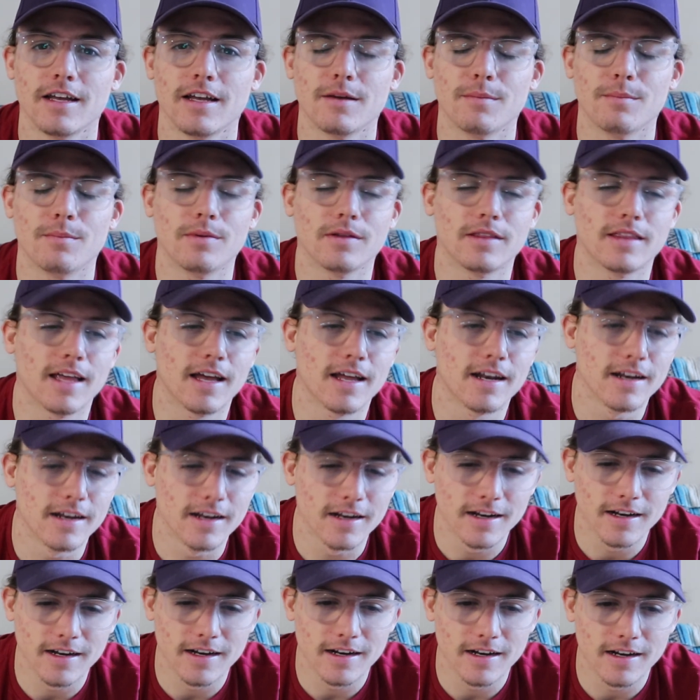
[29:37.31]
but then
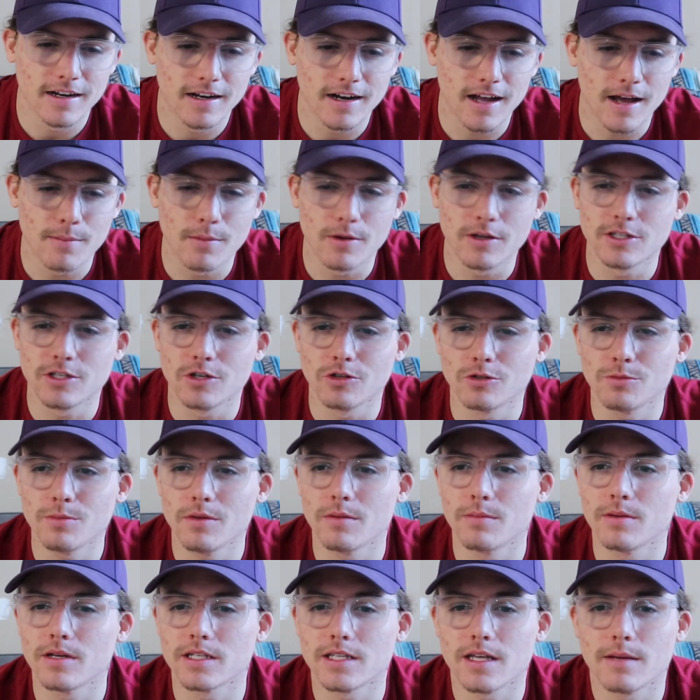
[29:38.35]
I'm on social media
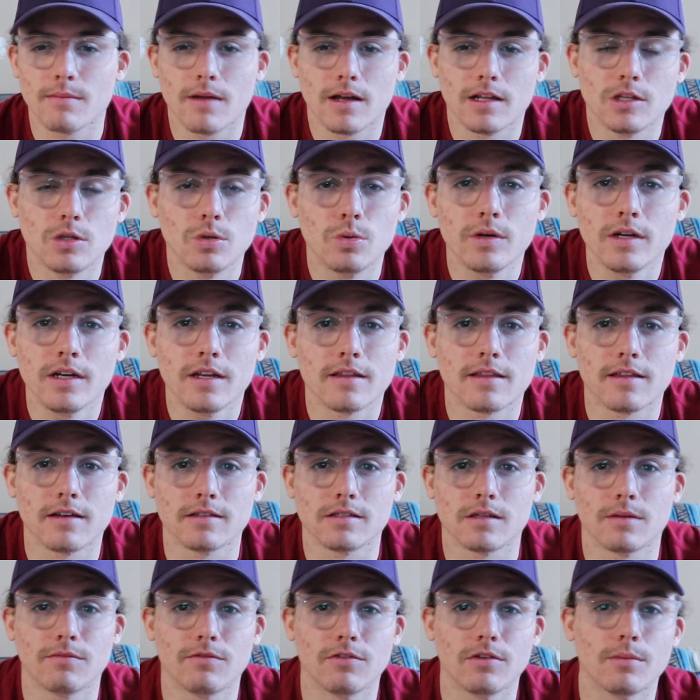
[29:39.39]
because I'm not doing anything else.
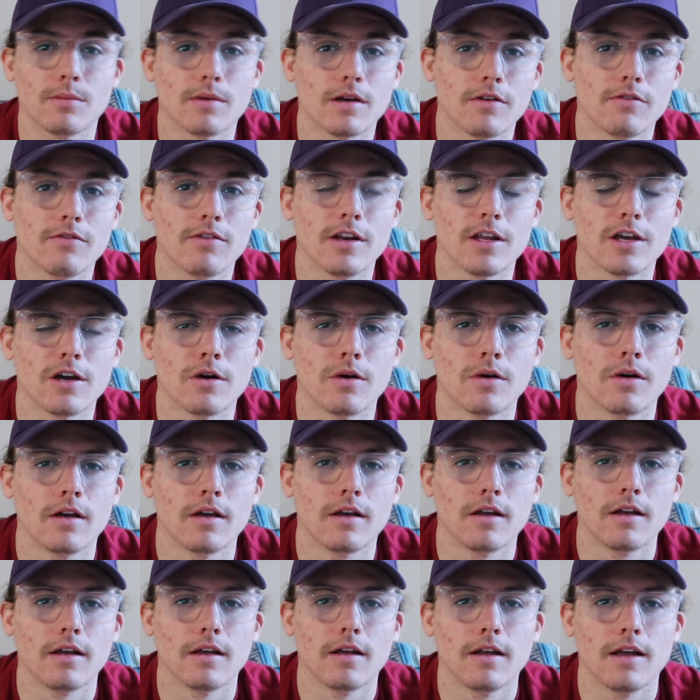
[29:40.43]
I'm filming a video,
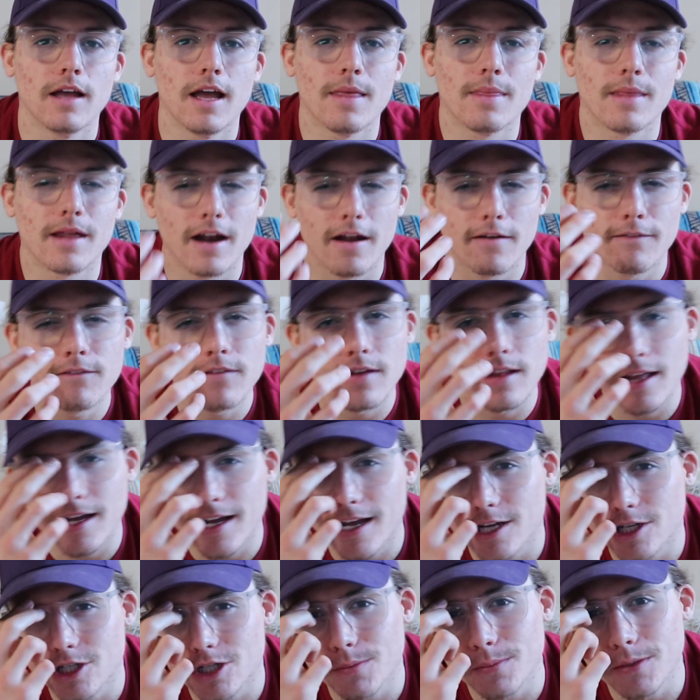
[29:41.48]
and then I feel like
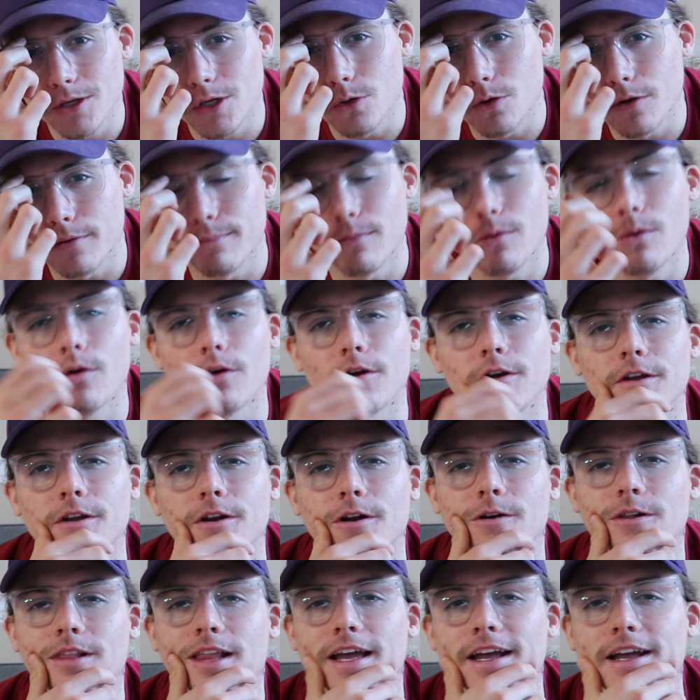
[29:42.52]
I should be doing more.
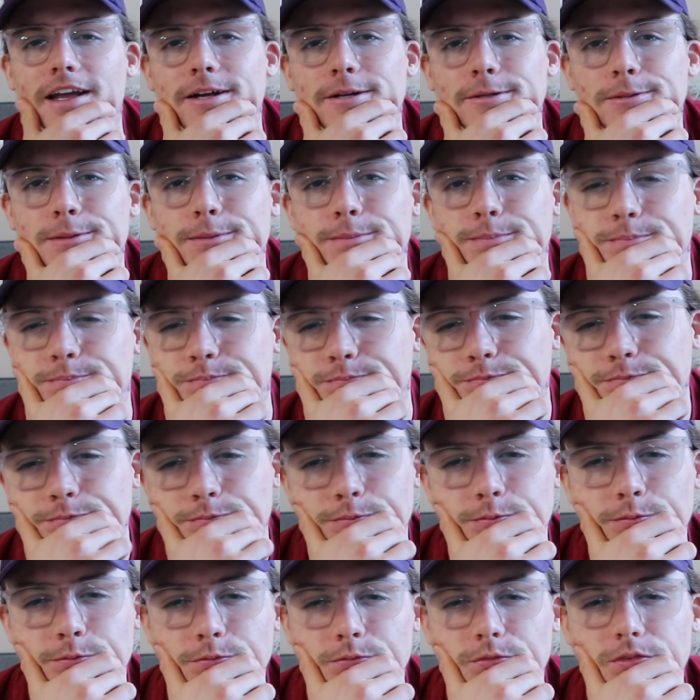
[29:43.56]
Like
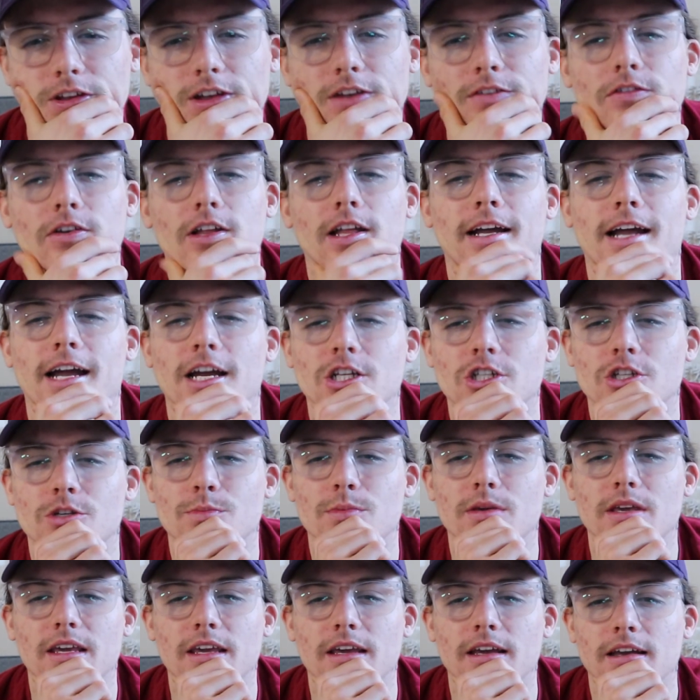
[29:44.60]
I feel like I should
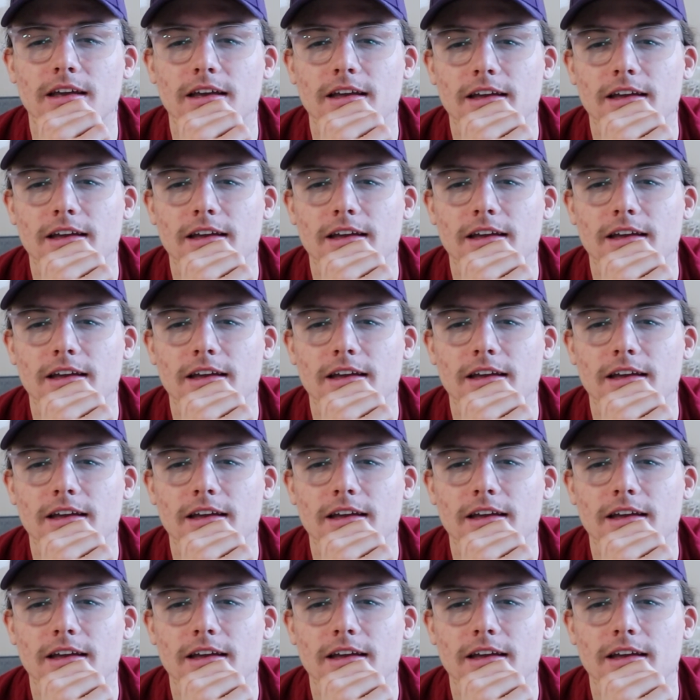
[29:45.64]
be